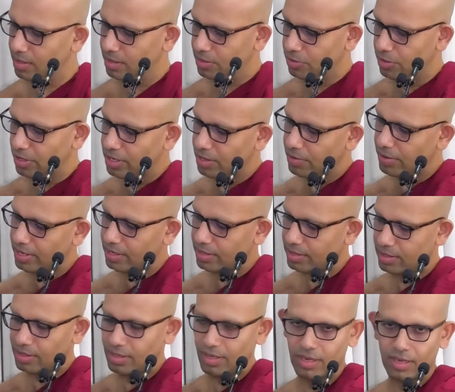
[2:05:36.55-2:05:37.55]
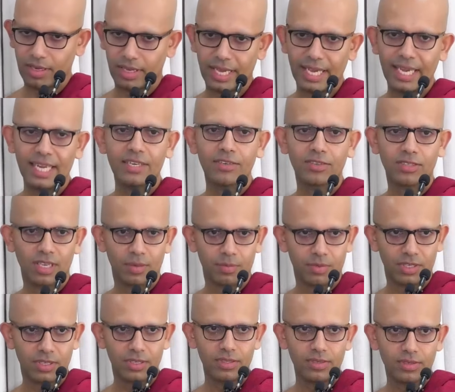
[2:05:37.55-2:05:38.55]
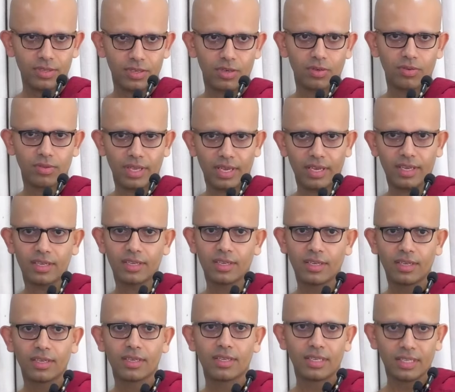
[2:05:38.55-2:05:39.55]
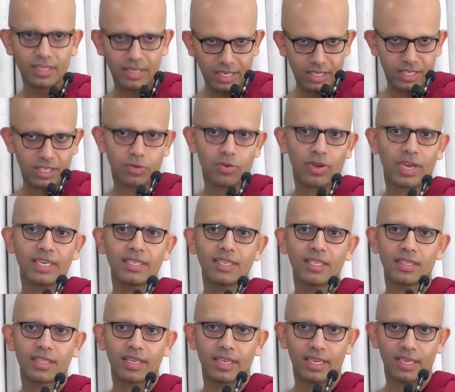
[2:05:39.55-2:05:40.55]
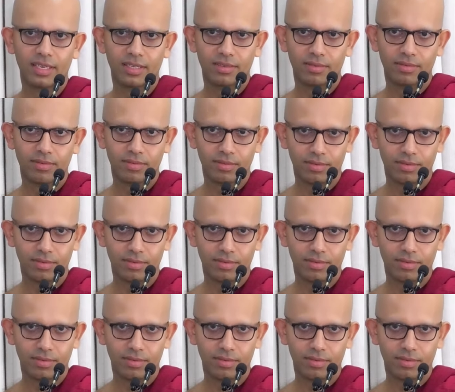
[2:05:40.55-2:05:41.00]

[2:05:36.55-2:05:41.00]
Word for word: triggering the heat receptors you know they disintegrate and they get